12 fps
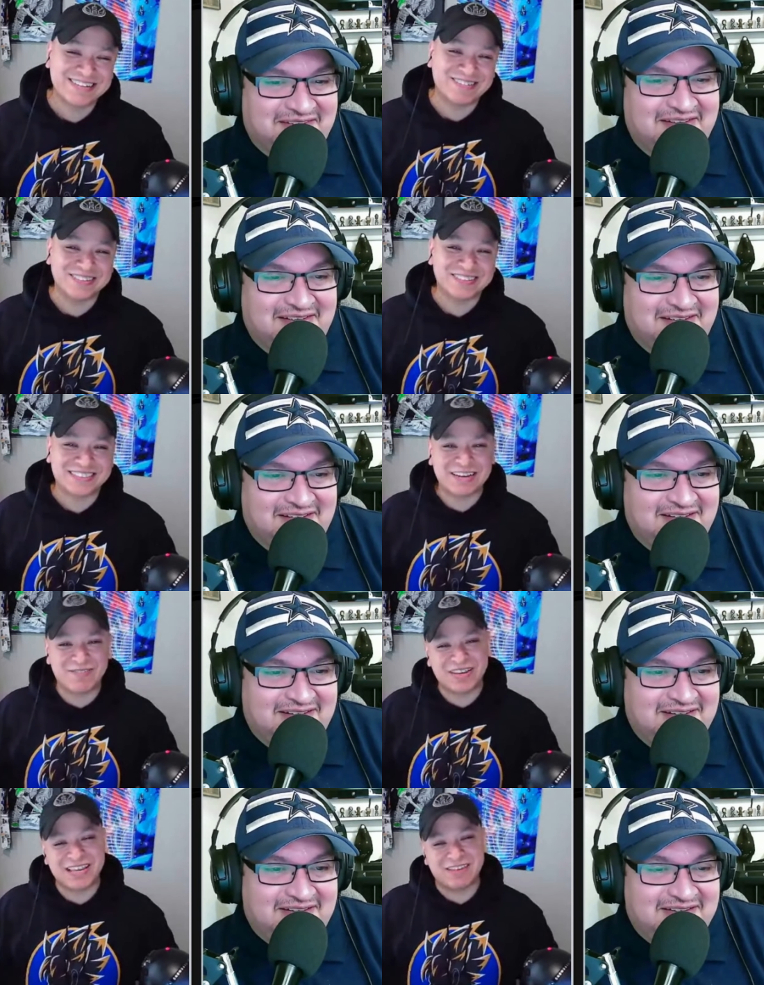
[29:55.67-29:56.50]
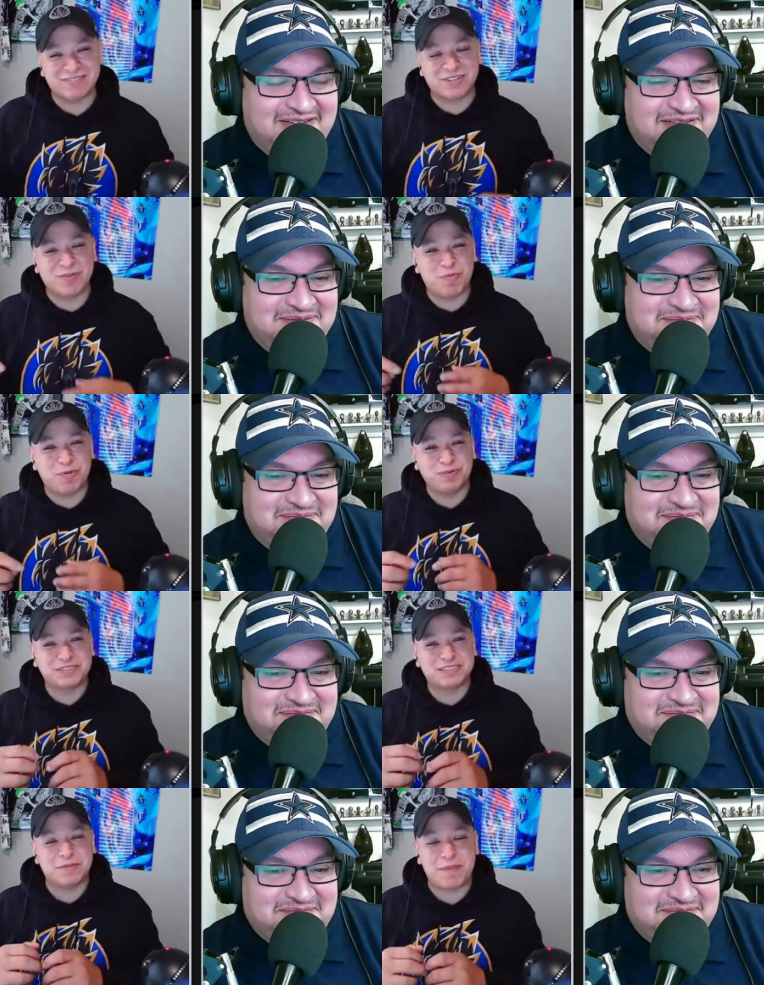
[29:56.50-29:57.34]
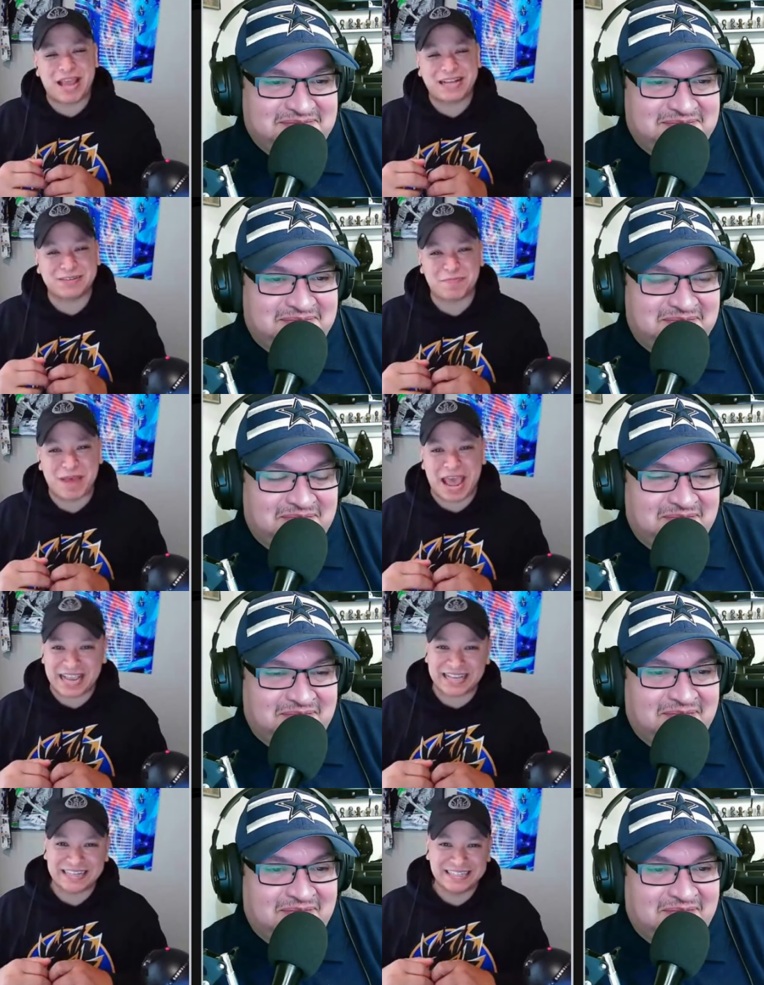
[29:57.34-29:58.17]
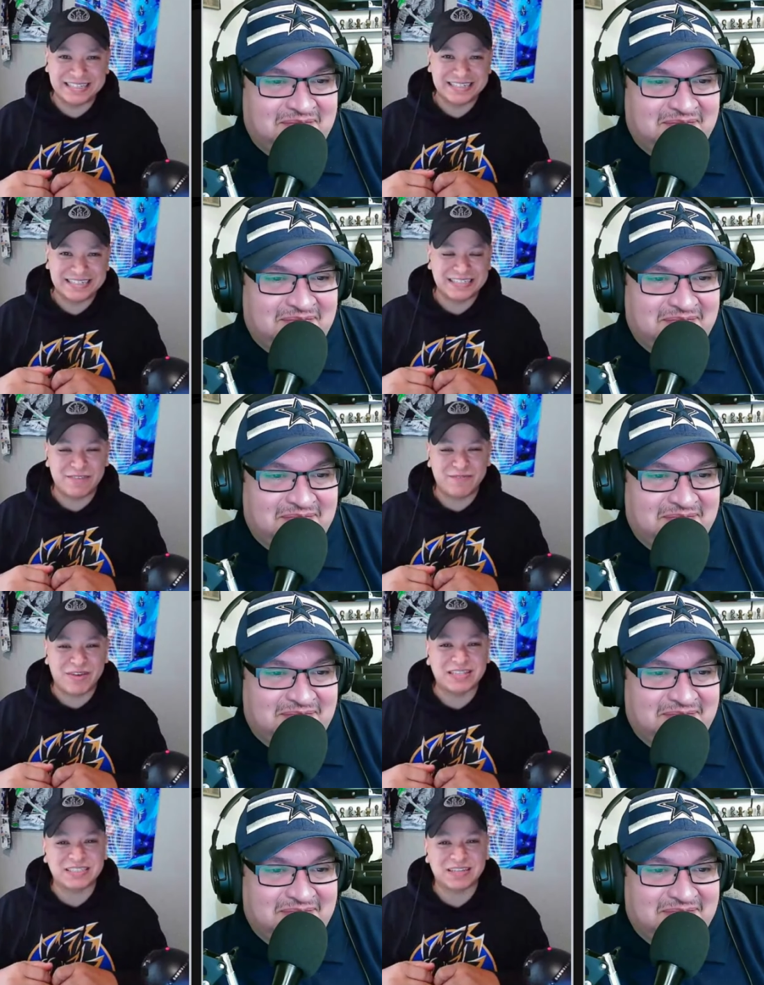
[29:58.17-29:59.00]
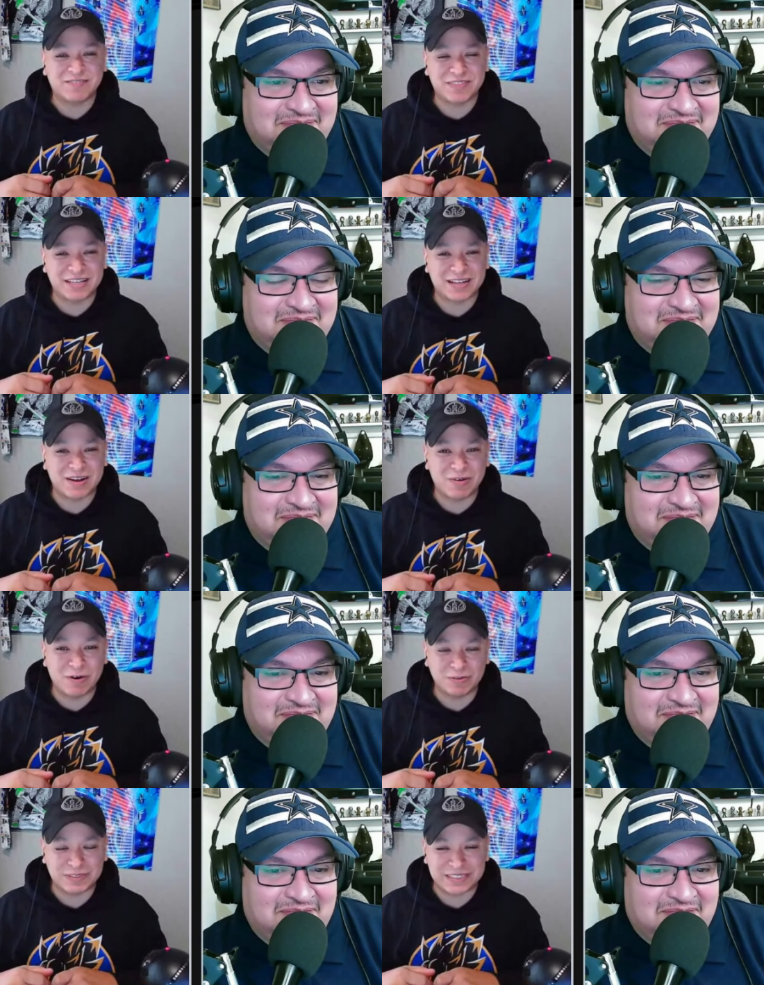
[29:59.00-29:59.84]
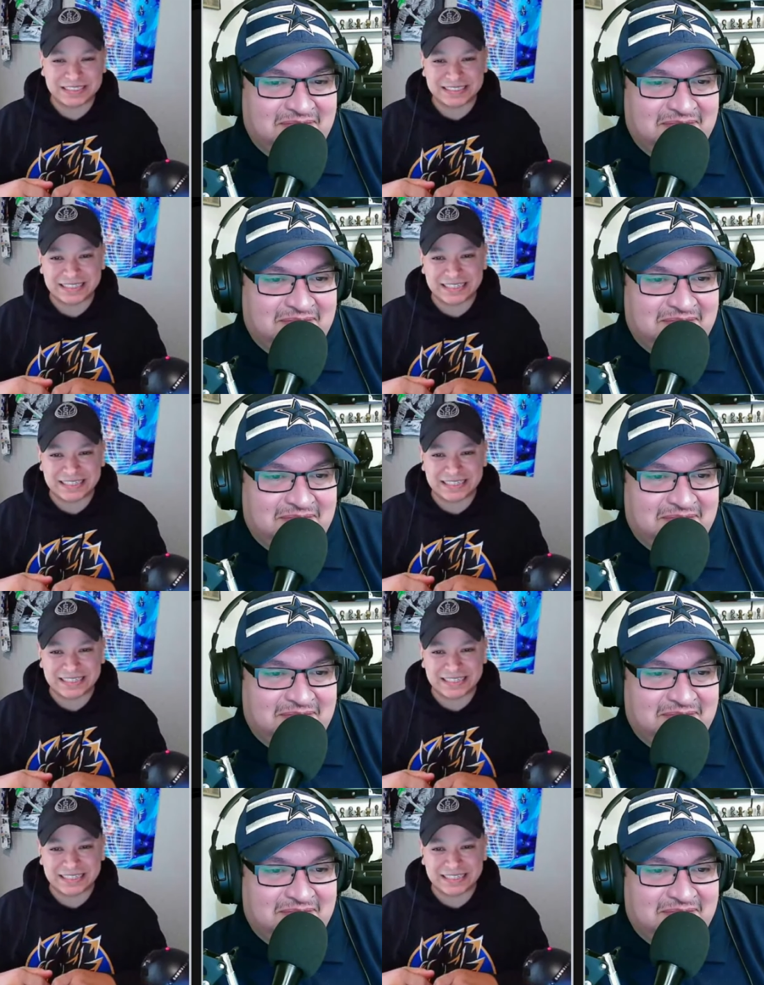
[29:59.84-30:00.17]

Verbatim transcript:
Speaker 1: We'll see we, if Joe pulls the back to back defense of the co hosting